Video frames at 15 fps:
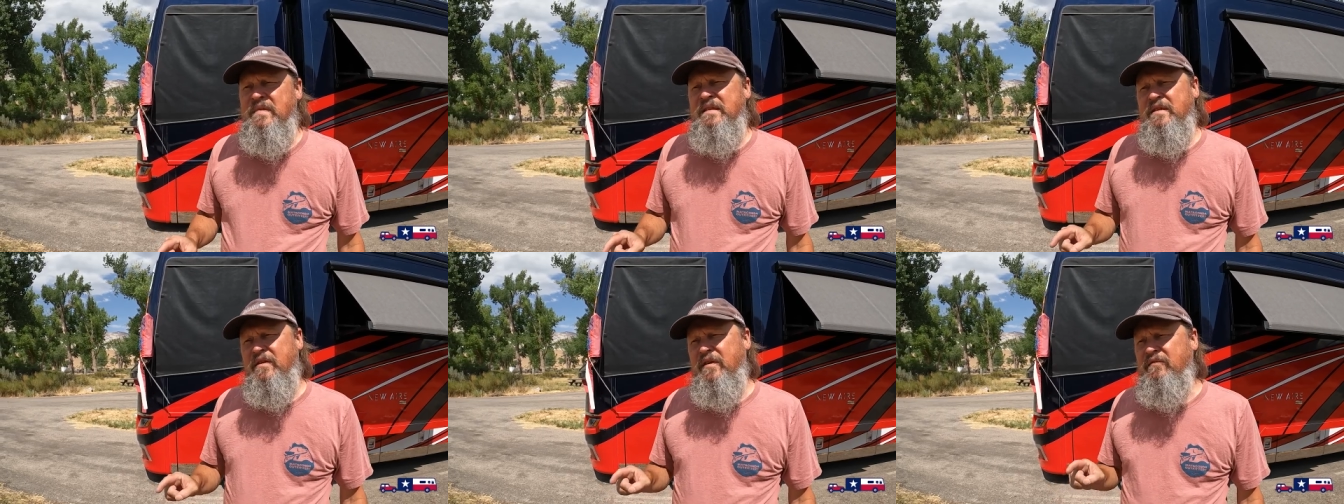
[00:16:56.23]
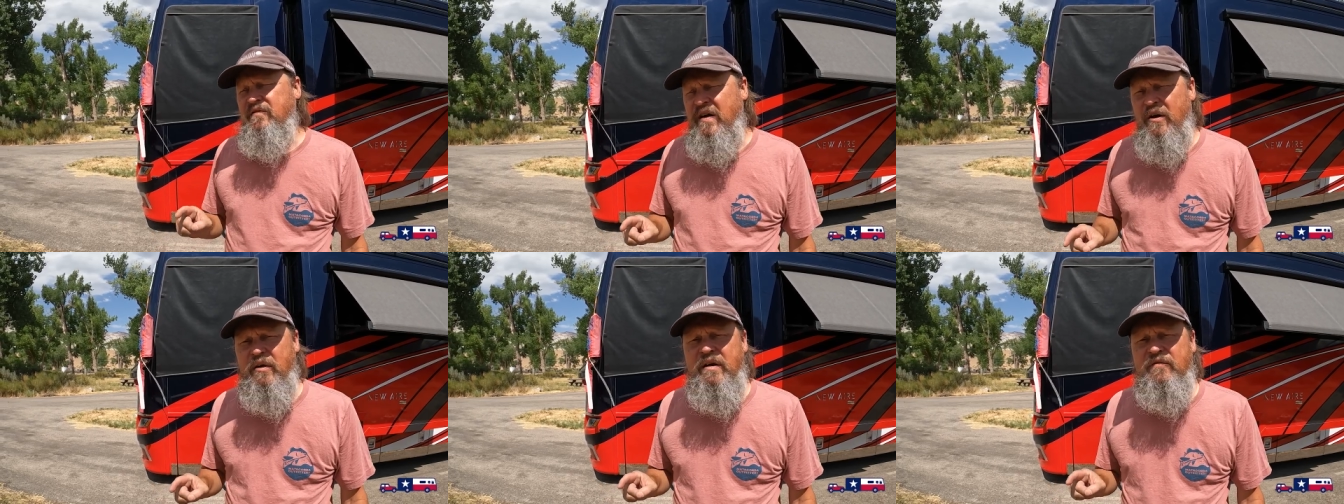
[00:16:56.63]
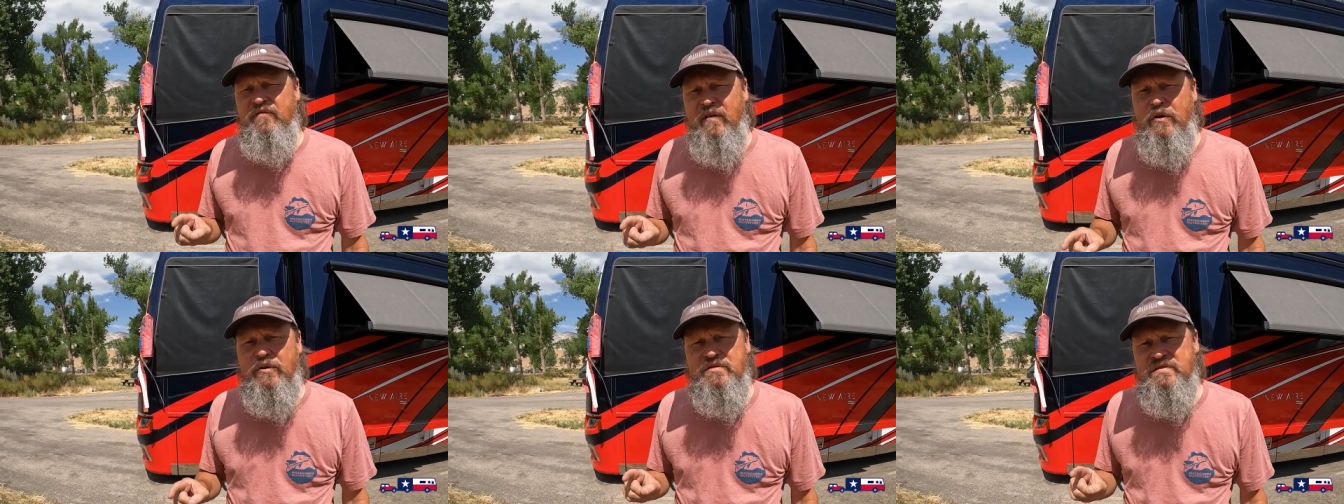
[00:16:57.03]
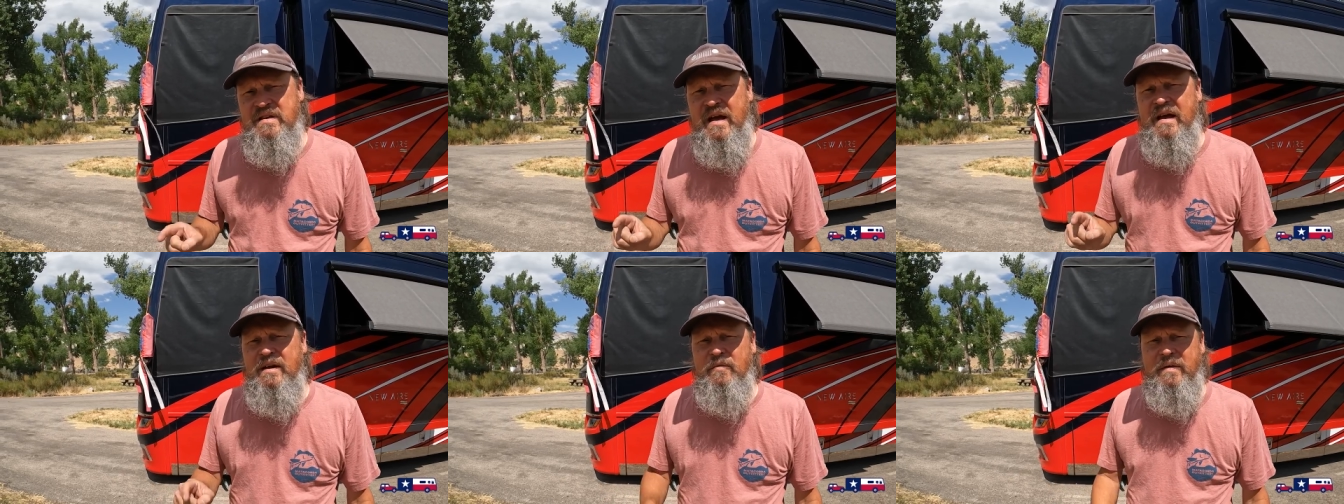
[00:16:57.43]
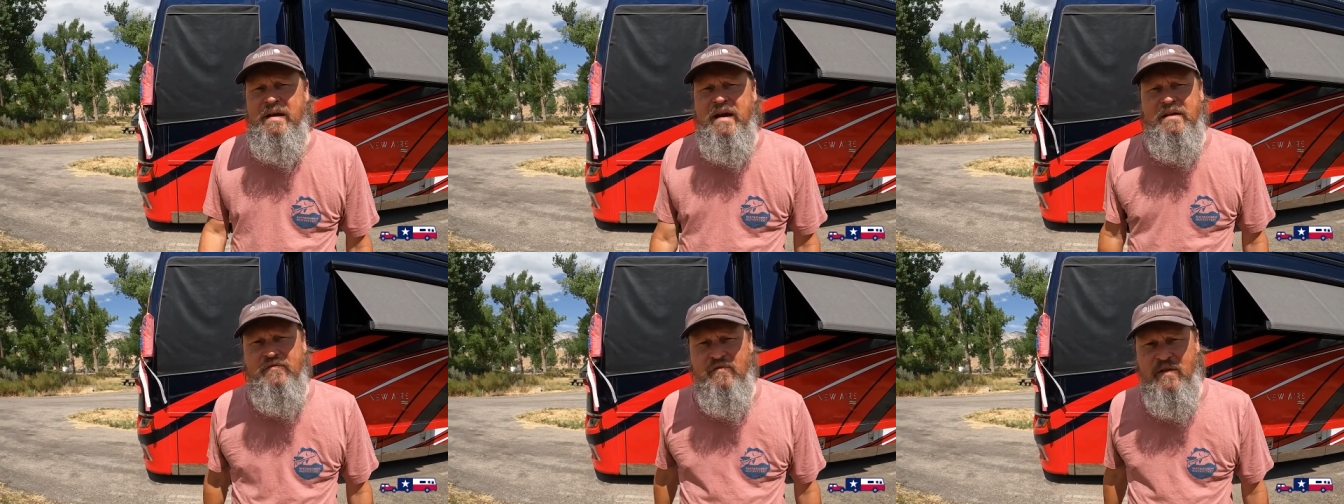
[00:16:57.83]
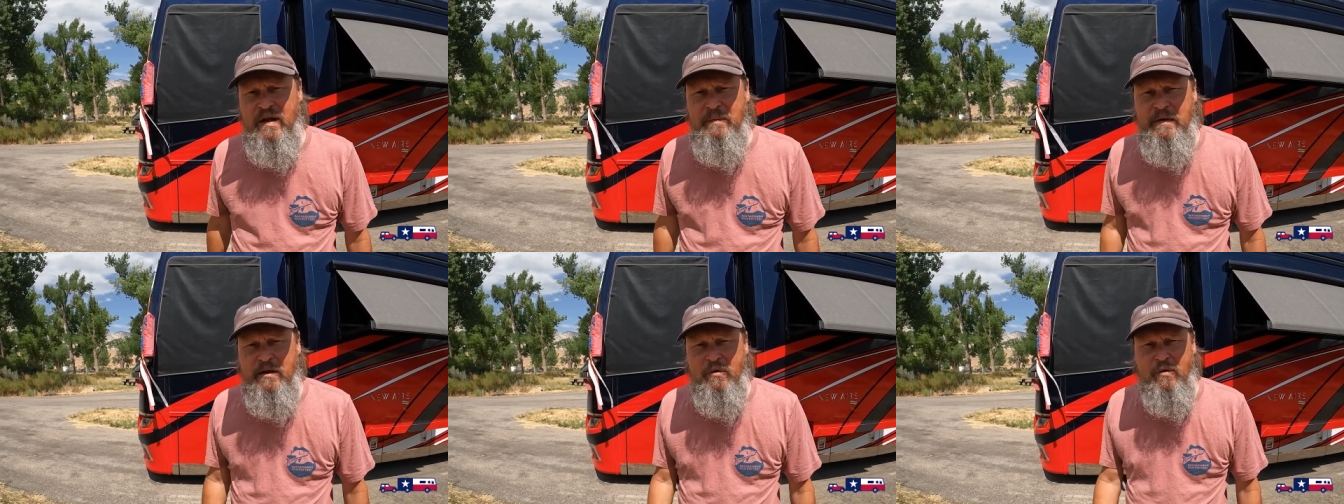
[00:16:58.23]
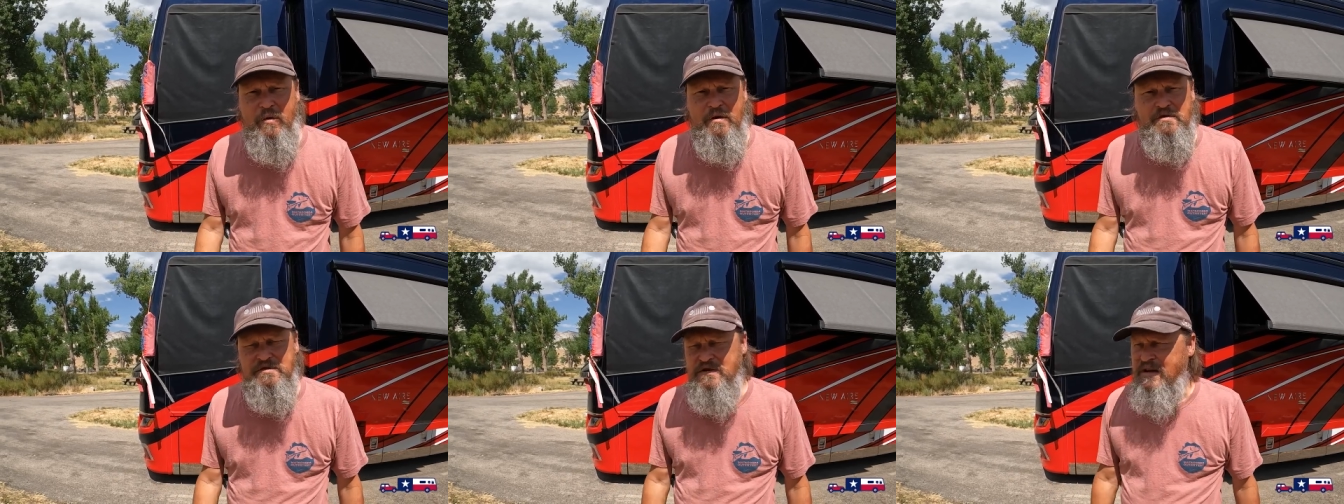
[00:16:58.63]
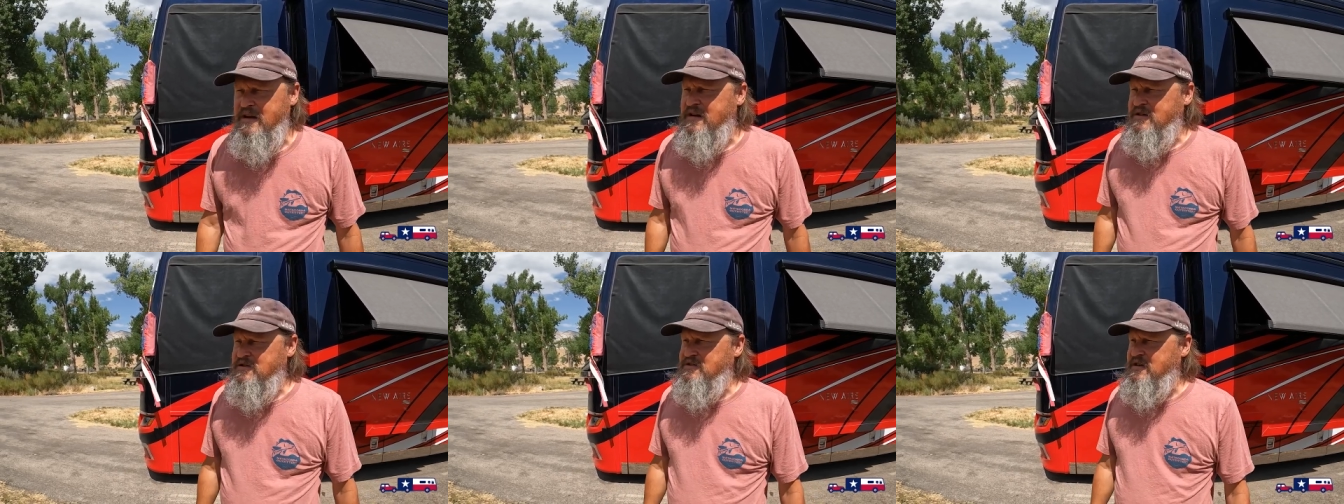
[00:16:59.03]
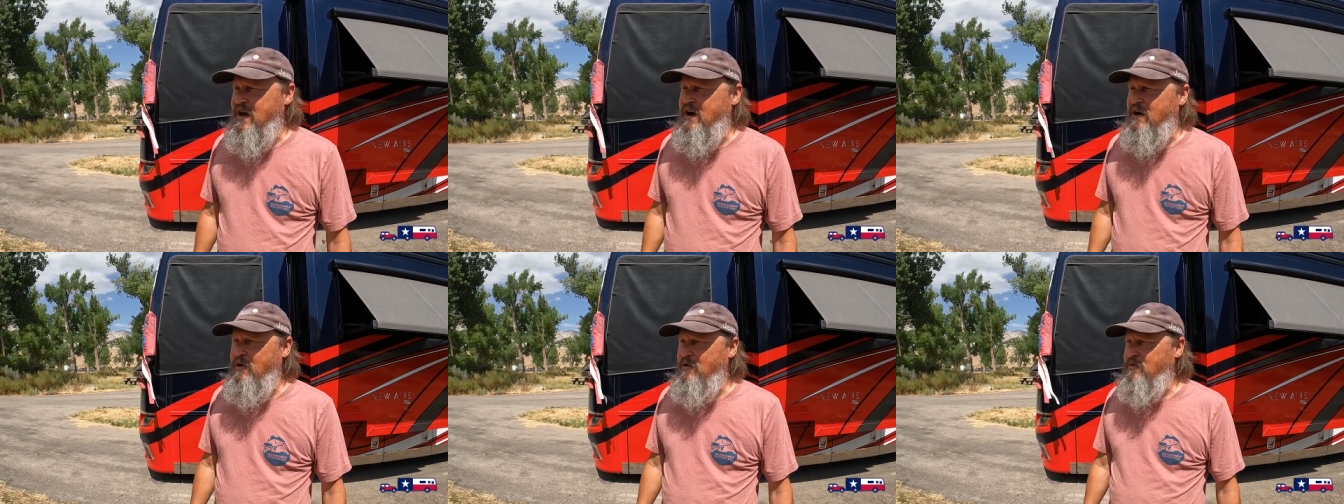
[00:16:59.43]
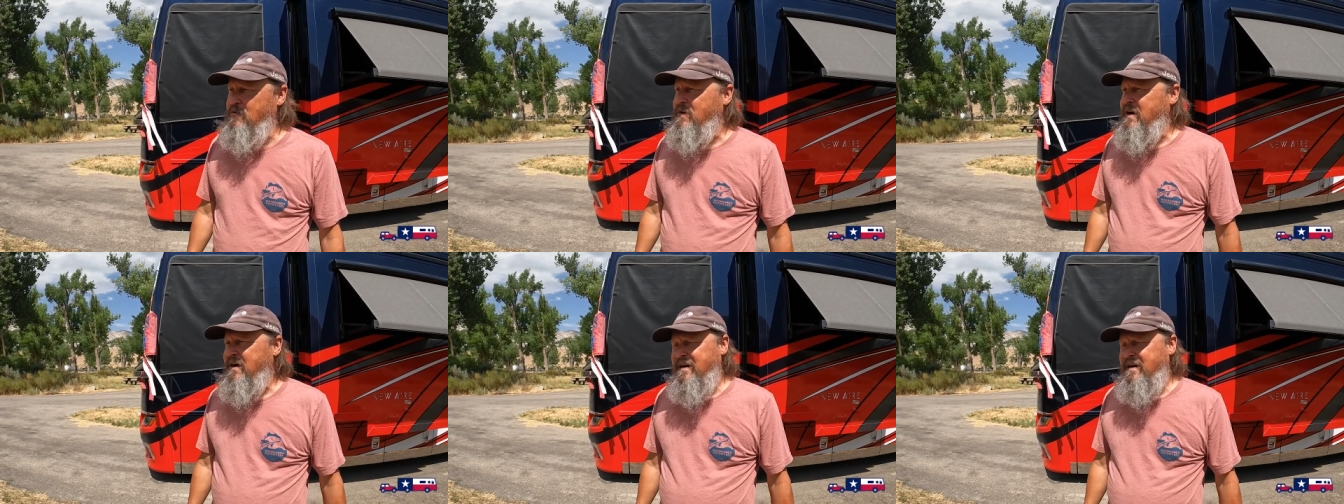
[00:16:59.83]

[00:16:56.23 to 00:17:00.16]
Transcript: till the very first day we got to Flaming Gorge. So,